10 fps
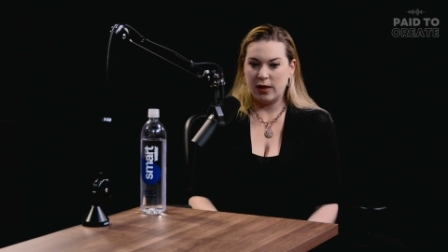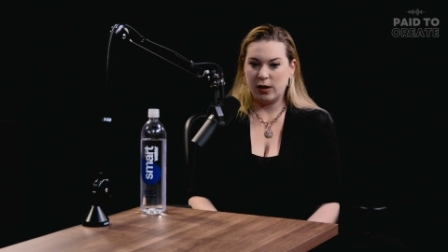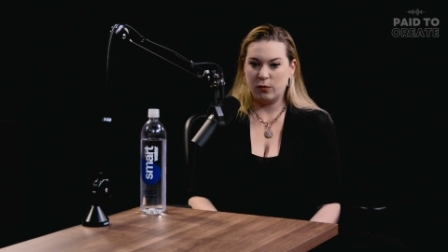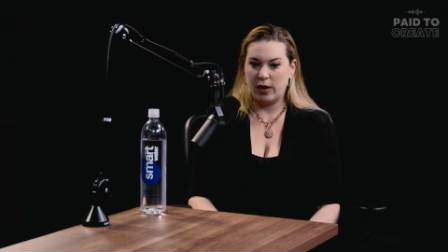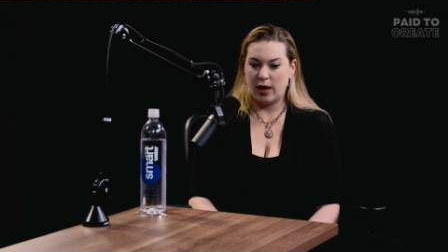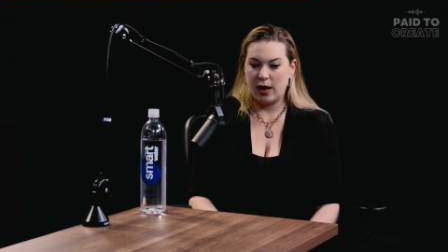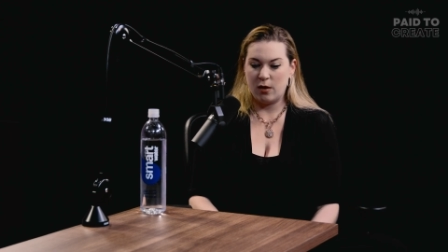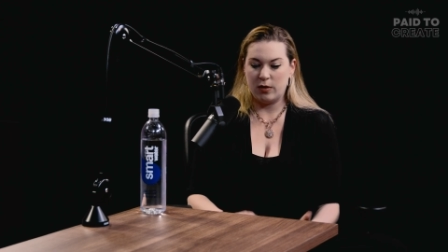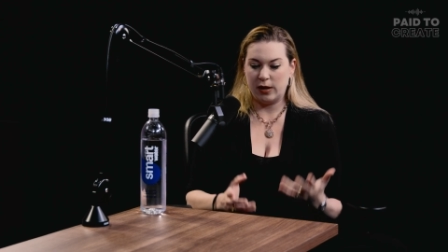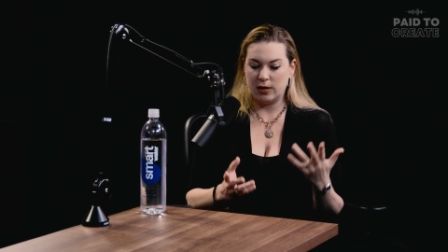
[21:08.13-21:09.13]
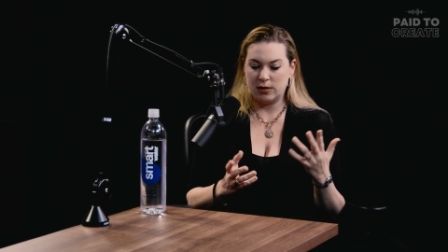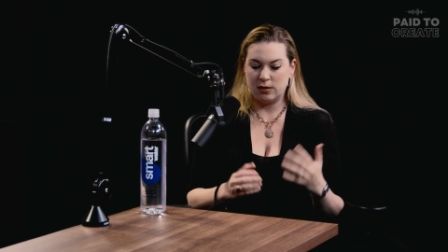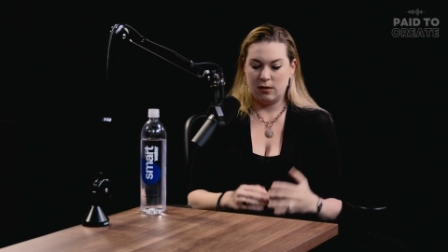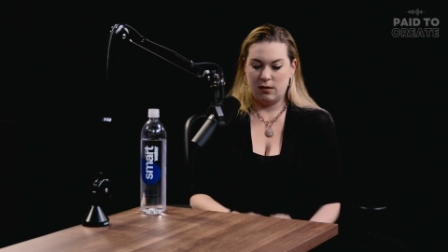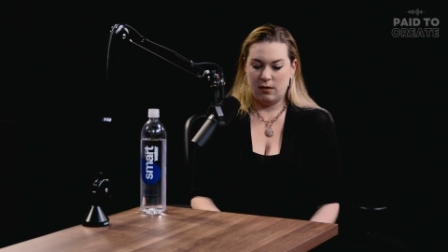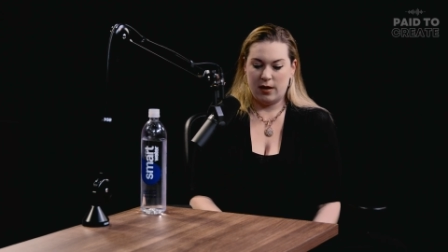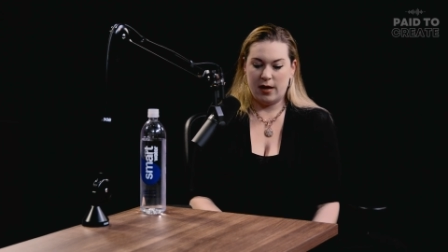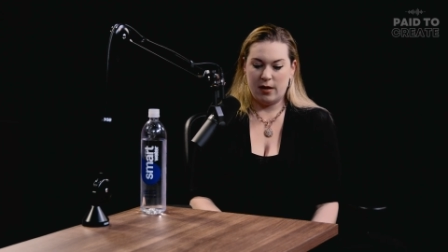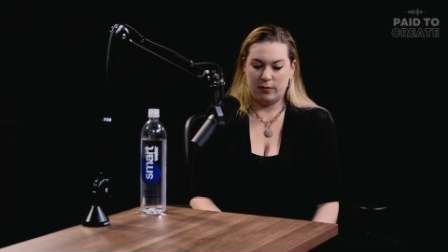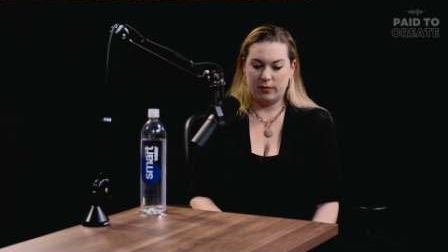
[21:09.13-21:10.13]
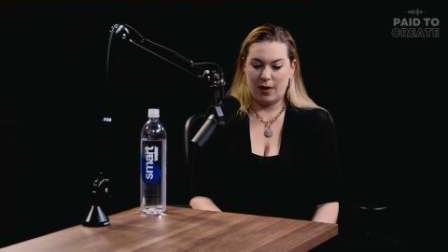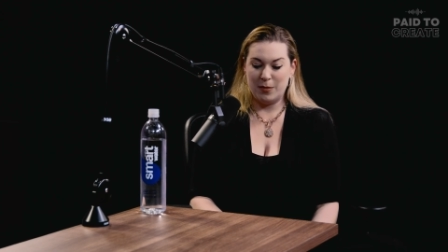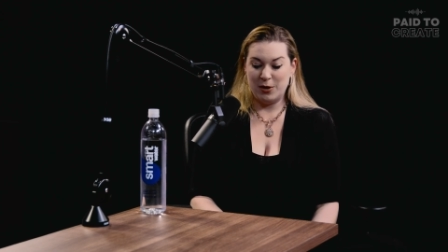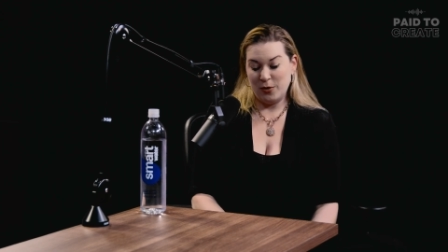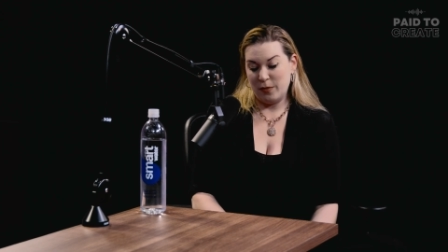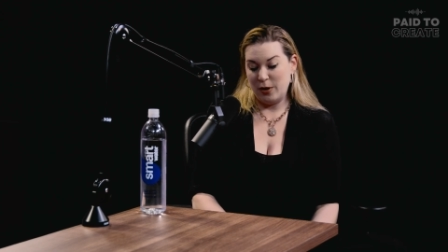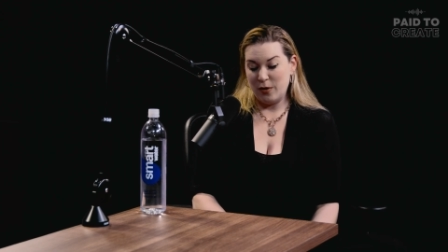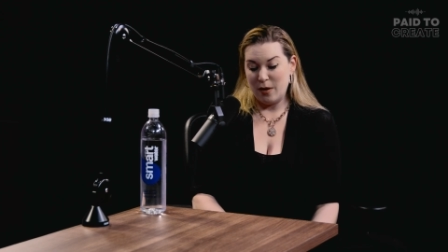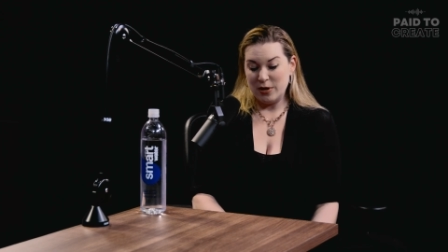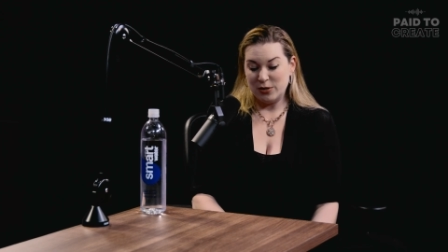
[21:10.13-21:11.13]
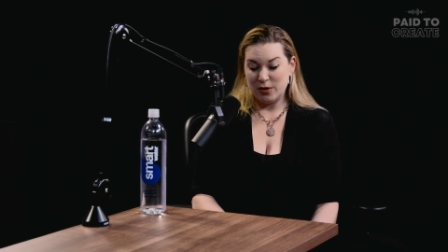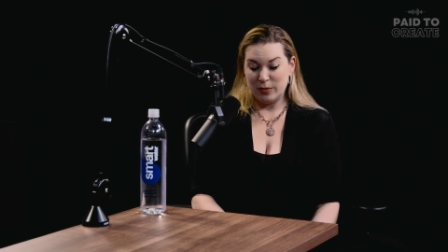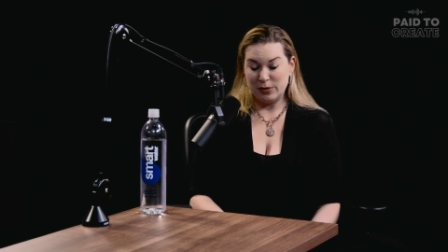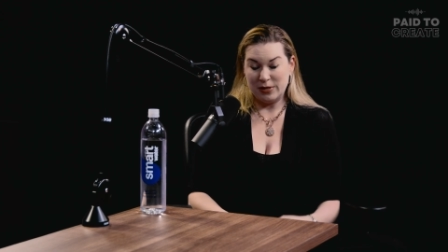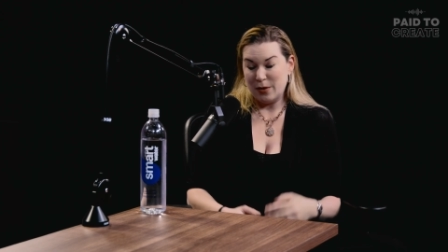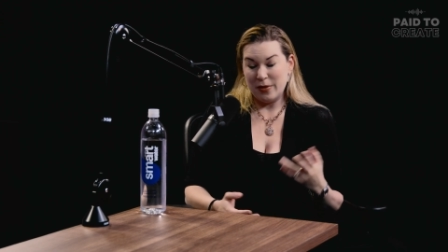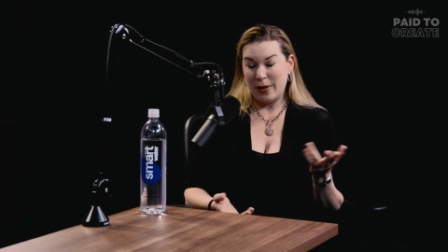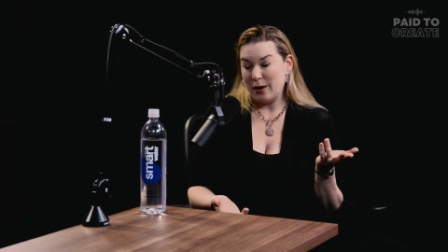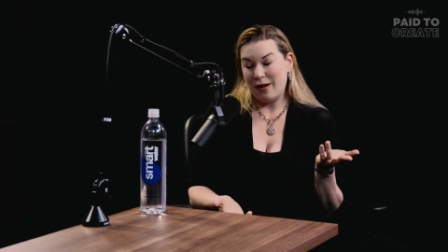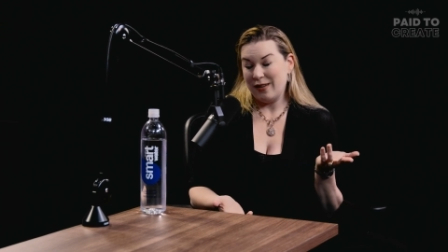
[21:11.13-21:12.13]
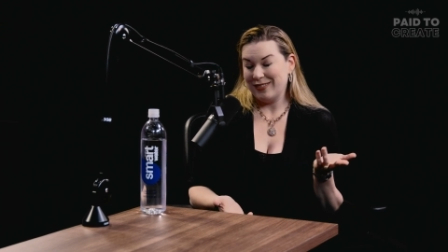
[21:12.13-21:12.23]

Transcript: Like we hang out. Like it's, um, I mean, you like being around me, so there must be something there, right?